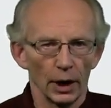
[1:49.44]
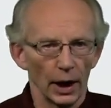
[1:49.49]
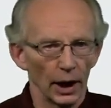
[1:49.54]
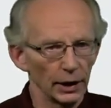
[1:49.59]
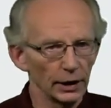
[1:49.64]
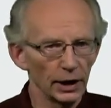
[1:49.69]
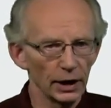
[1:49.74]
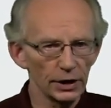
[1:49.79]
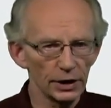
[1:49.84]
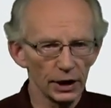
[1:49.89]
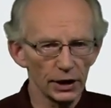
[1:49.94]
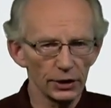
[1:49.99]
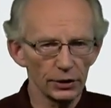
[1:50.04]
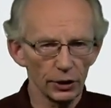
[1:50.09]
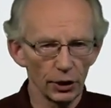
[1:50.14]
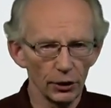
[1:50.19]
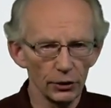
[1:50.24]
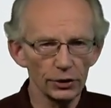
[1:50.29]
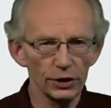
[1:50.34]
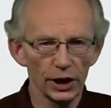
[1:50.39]
And this is
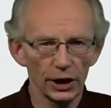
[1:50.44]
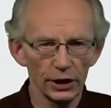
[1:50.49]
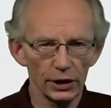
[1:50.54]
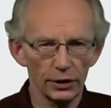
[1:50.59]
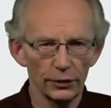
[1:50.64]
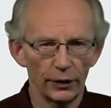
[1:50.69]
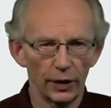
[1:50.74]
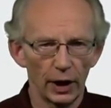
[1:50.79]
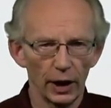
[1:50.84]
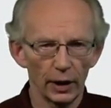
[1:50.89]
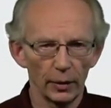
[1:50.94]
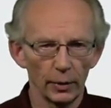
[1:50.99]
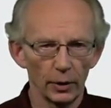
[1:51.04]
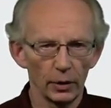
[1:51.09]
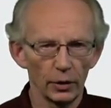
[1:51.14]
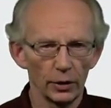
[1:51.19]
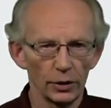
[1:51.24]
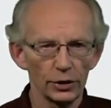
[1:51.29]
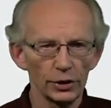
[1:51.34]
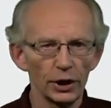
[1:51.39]

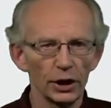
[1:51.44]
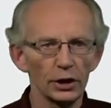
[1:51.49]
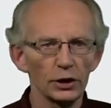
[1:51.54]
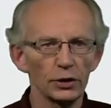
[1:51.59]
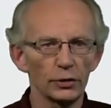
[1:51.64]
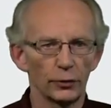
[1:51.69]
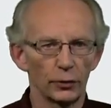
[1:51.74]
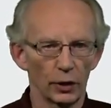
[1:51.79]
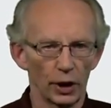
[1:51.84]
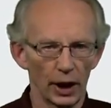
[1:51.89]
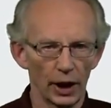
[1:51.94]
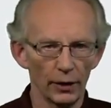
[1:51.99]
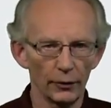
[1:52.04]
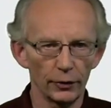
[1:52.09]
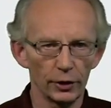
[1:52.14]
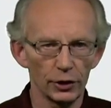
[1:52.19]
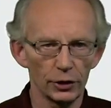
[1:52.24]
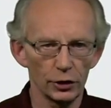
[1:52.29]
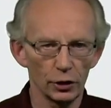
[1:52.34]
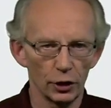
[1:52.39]
unsatisfiable since for
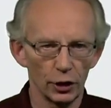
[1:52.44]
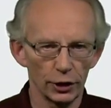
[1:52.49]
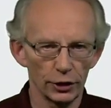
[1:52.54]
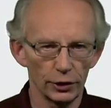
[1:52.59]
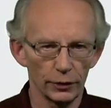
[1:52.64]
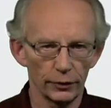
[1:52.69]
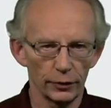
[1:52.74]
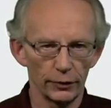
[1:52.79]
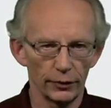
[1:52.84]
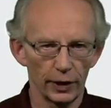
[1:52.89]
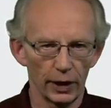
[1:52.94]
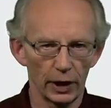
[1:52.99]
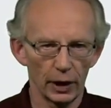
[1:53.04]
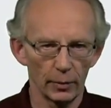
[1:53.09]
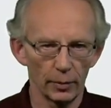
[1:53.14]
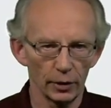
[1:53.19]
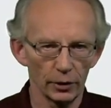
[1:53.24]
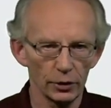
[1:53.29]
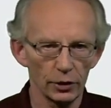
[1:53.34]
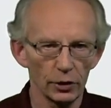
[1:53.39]
every choice of the
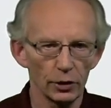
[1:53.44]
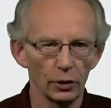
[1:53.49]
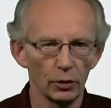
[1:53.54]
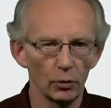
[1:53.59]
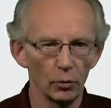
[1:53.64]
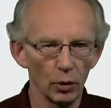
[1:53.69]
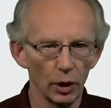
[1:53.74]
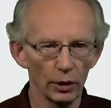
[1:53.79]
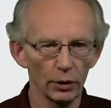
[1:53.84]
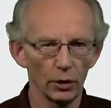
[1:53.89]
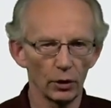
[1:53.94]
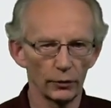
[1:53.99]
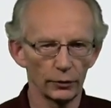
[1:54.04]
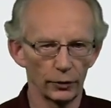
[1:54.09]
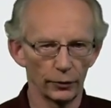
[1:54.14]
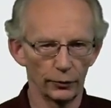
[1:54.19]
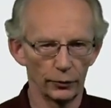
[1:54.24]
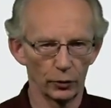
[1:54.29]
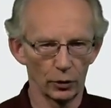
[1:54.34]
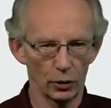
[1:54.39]
variables, one of
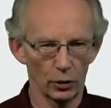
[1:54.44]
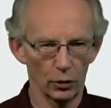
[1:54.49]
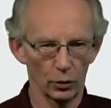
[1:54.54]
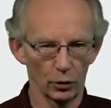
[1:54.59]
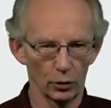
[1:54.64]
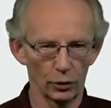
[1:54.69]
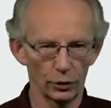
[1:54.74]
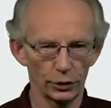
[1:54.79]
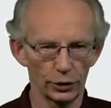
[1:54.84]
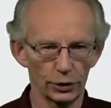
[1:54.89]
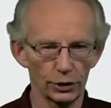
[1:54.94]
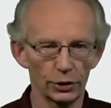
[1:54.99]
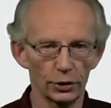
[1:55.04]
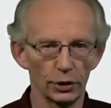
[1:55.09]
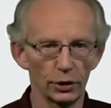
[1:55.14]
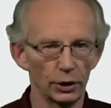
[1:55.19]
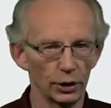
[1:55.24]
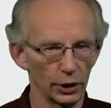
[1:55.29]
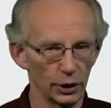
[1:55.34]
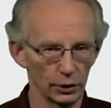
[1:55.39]
the four clauses
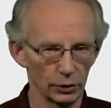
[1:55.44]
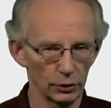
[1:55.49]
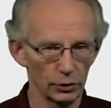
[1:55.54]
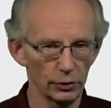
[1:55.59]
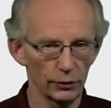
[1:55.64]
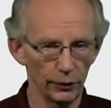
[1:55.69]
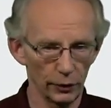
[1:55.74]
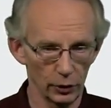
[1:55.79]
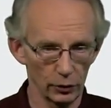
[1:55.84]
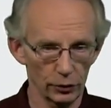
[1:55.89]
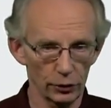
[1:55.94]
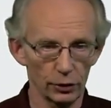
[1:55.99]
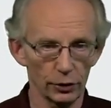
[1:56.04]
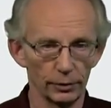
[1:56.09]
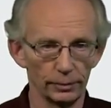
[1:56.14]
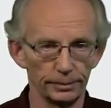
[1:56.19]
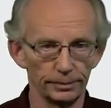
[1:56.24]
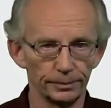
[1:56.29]
yields false.